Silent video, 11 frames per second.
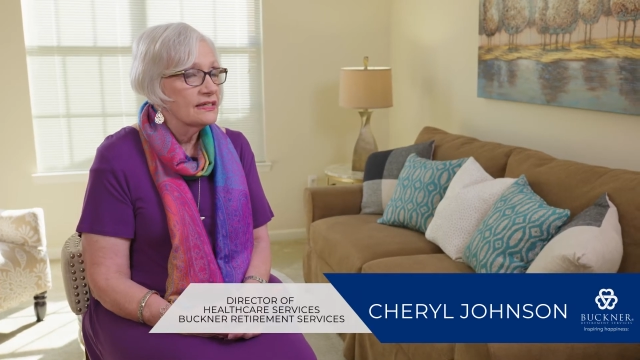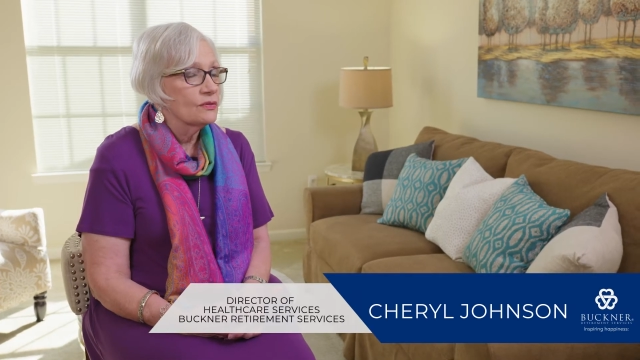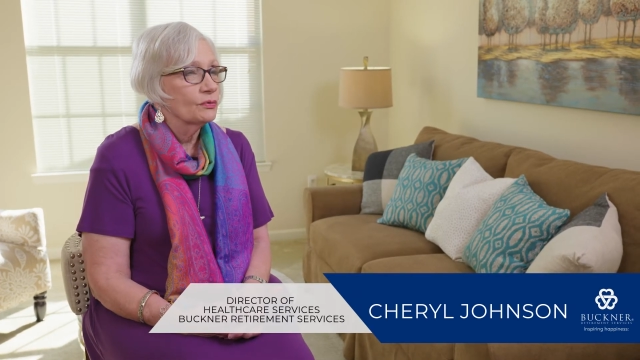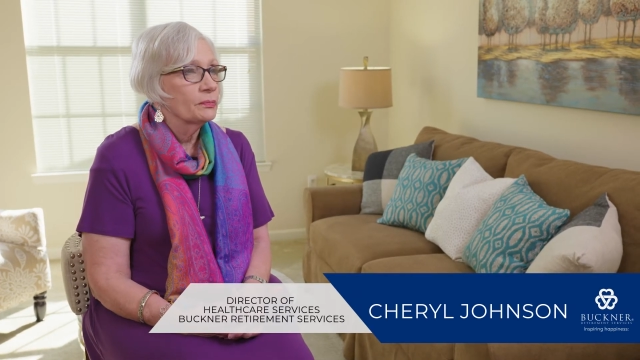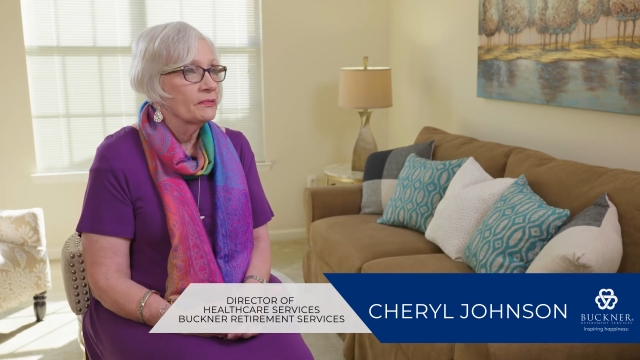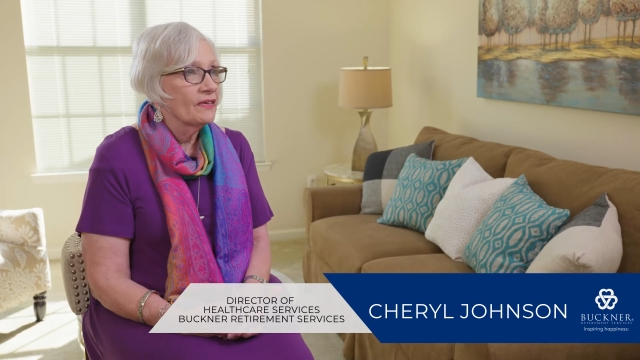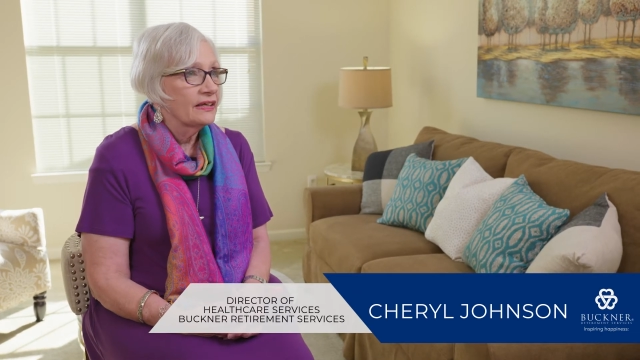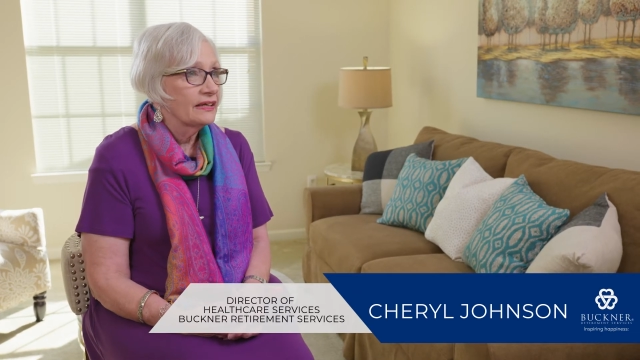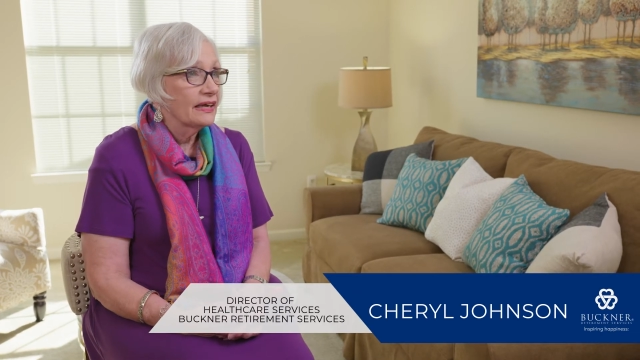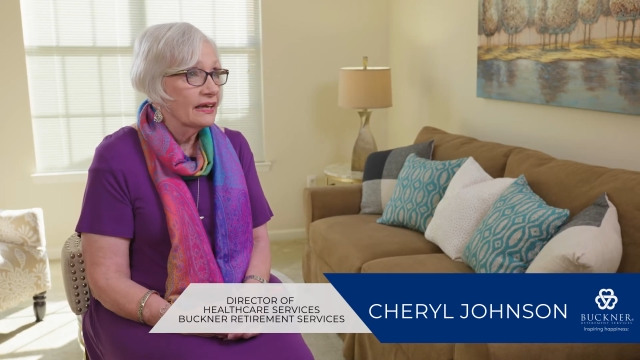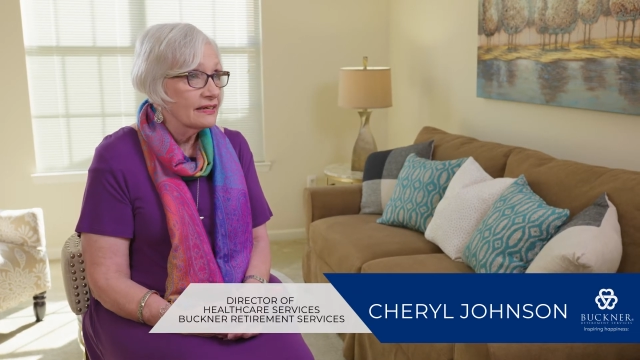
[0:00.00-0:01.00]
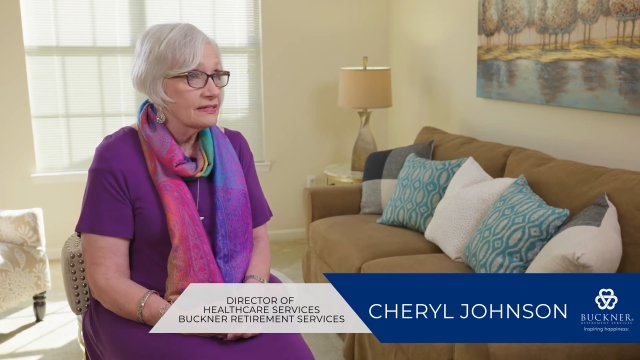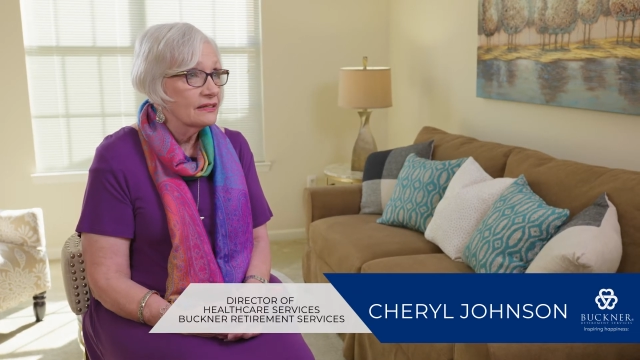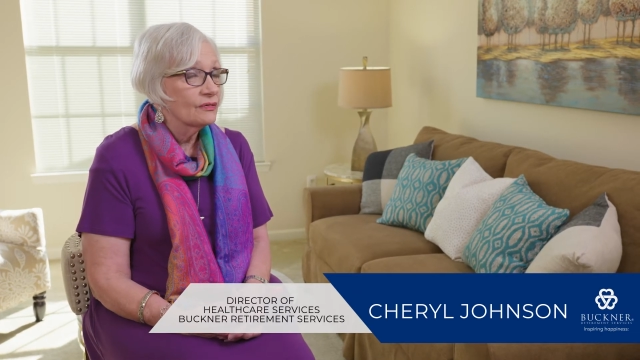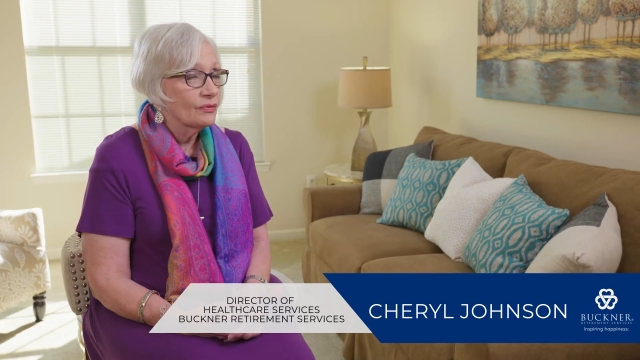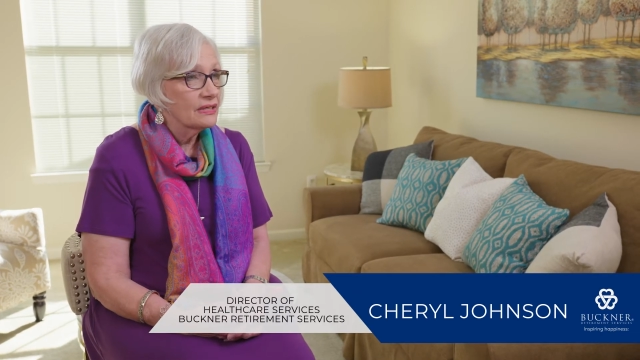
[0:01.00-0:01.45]
and we're providing
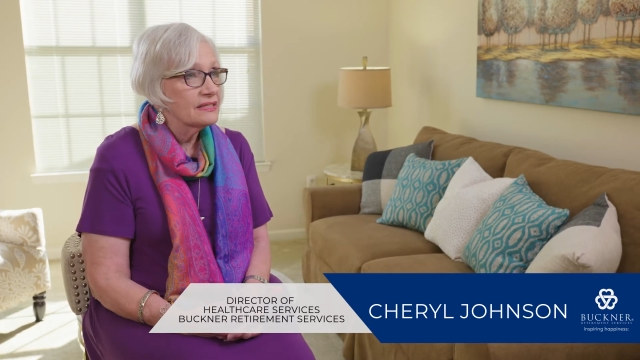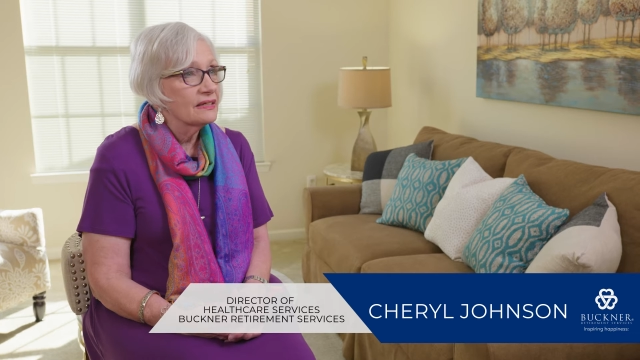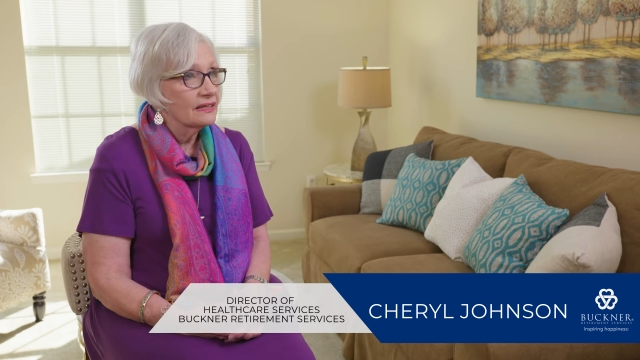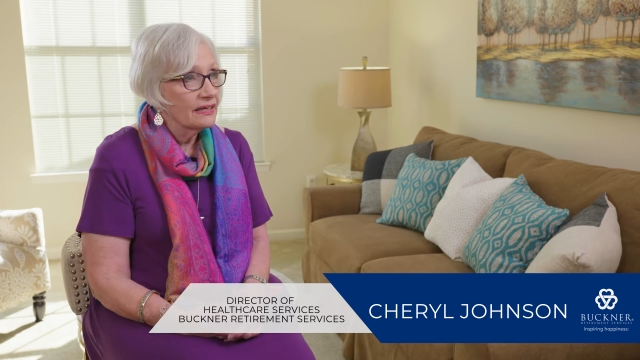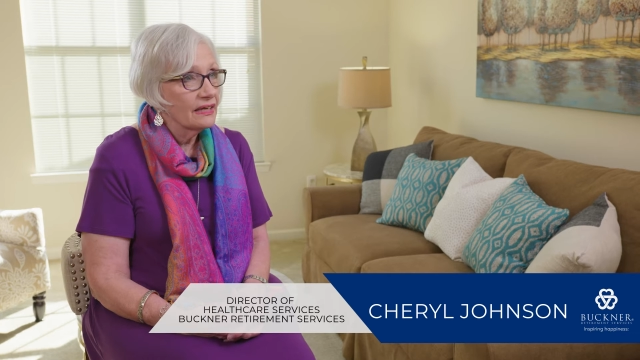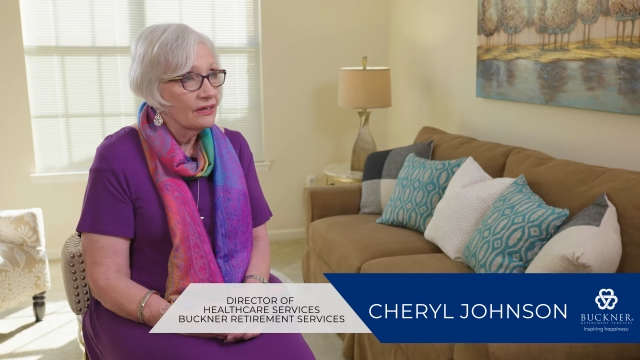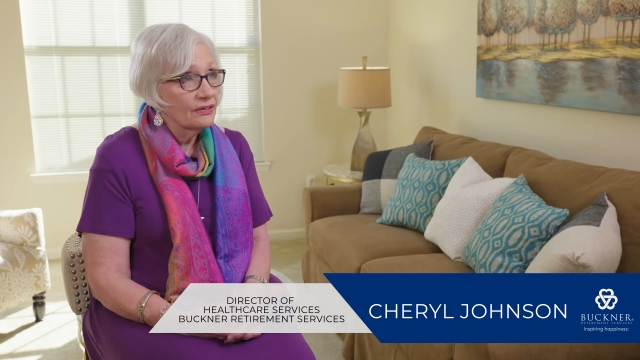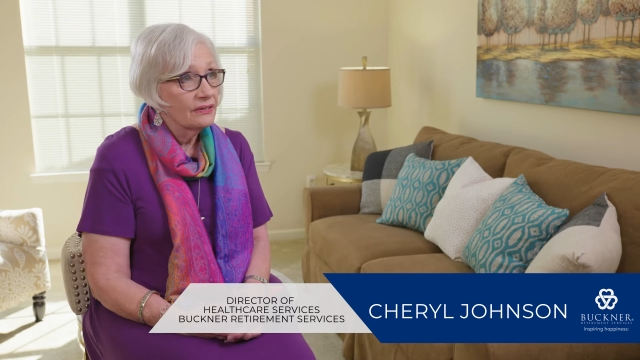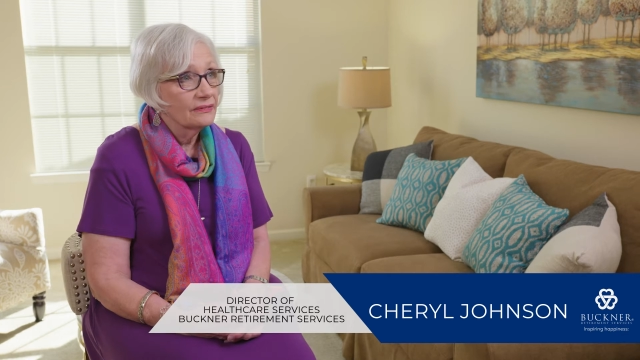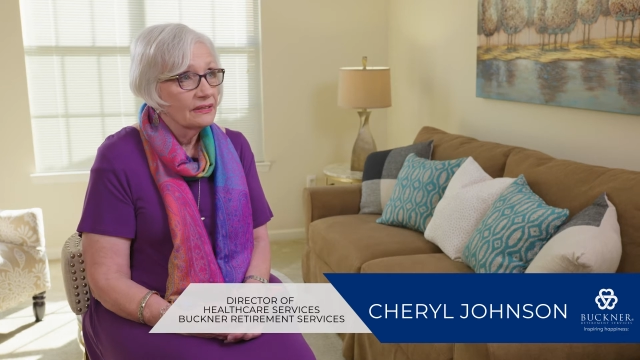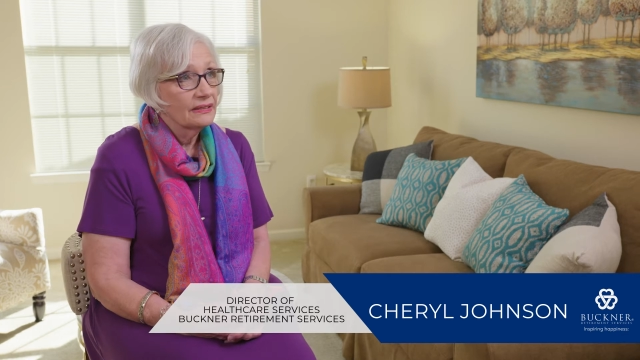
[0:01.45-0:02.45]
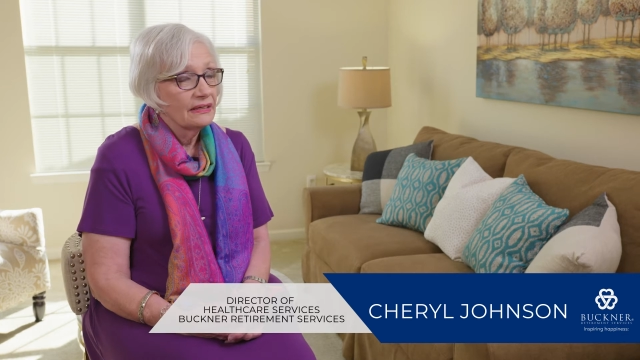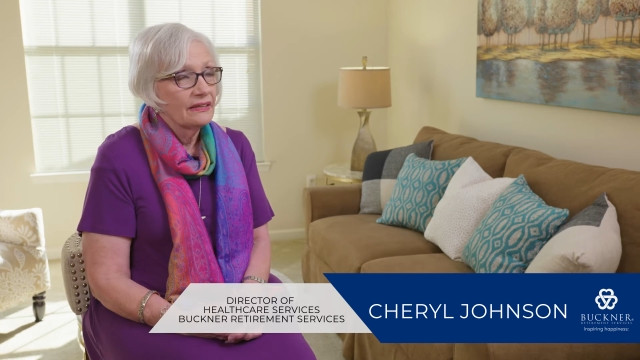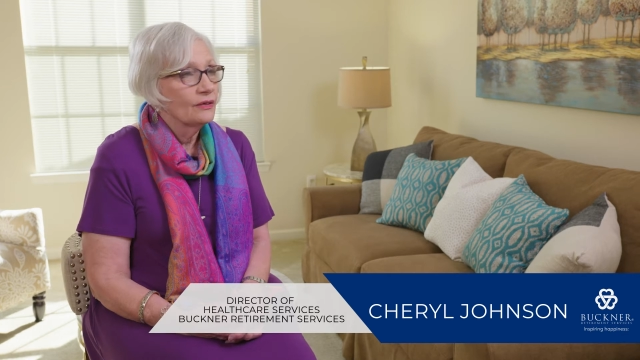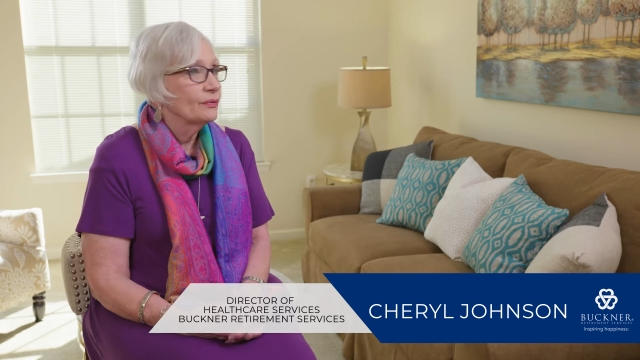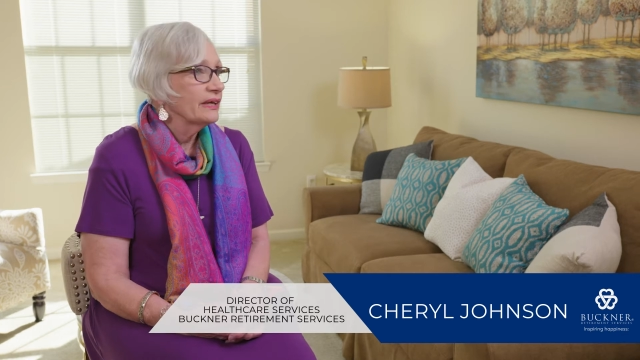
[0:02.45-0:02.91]
excellent resident care,
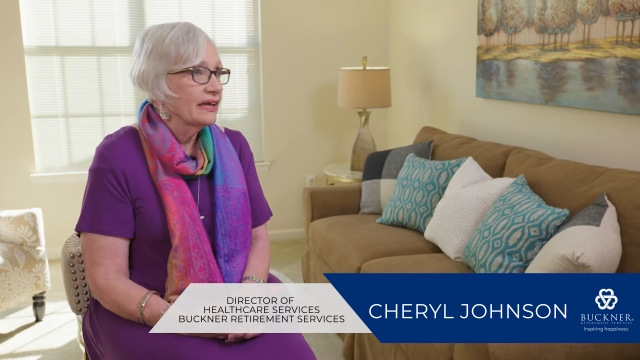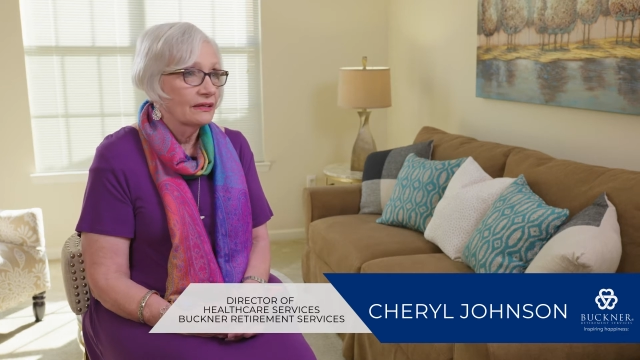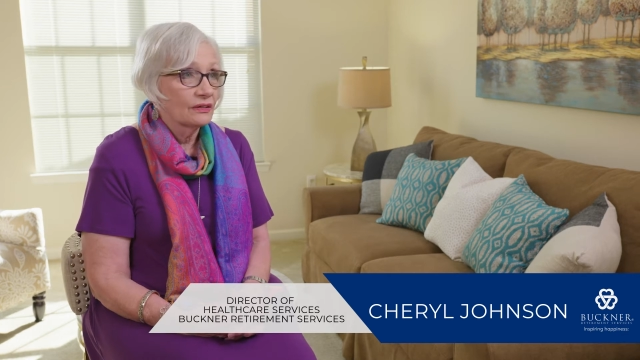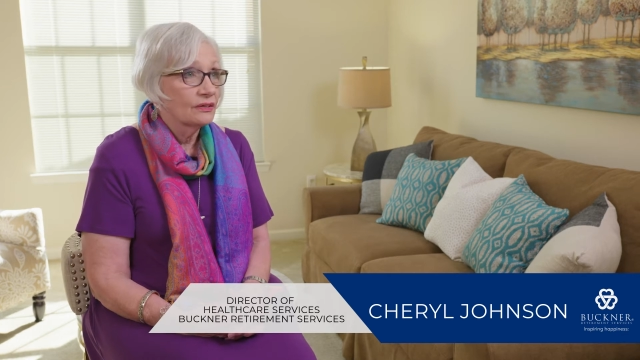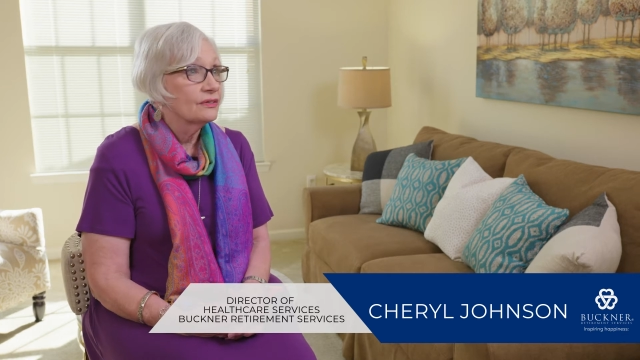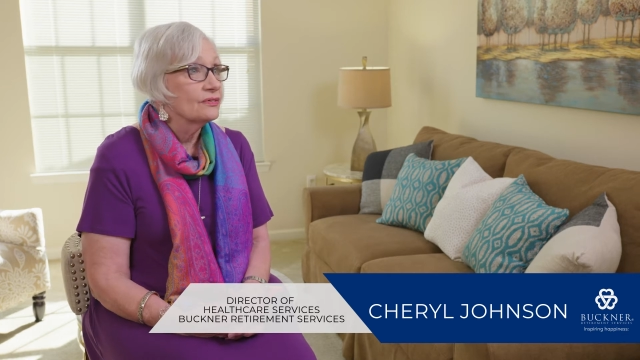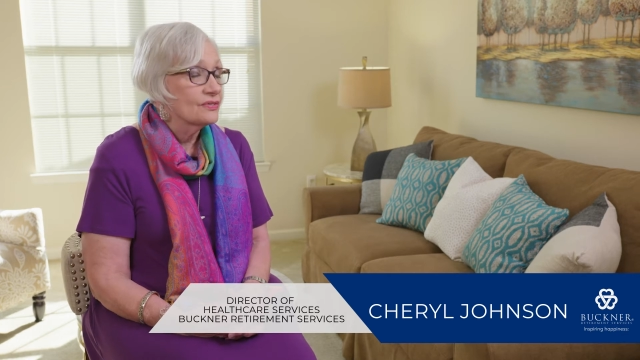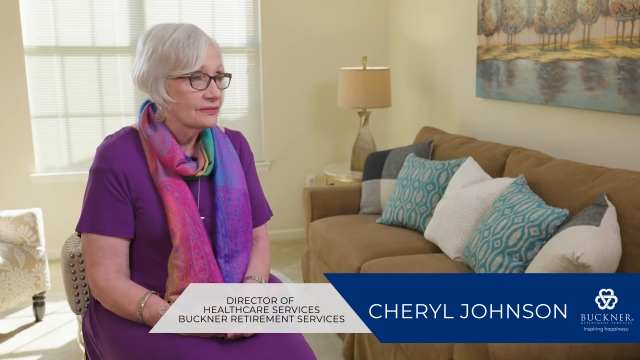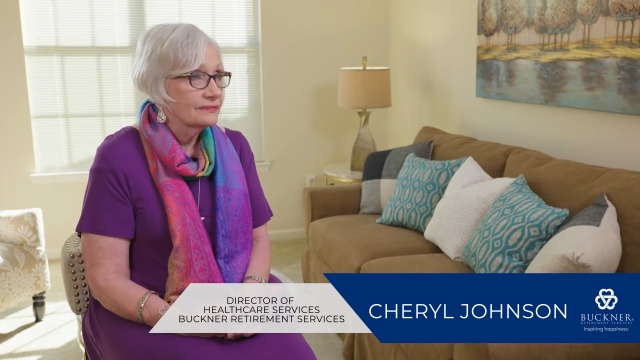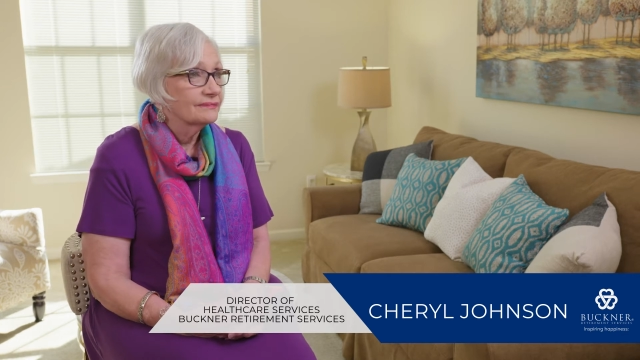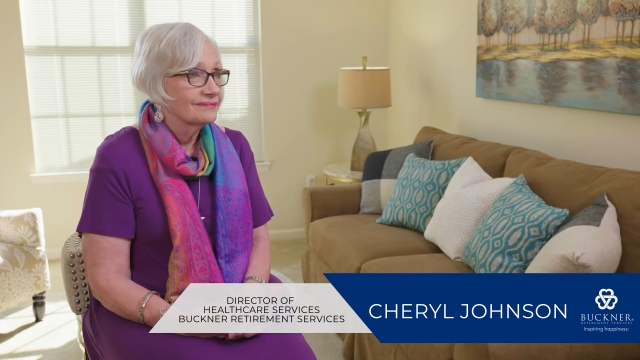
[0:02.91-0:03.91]
that we can't lose.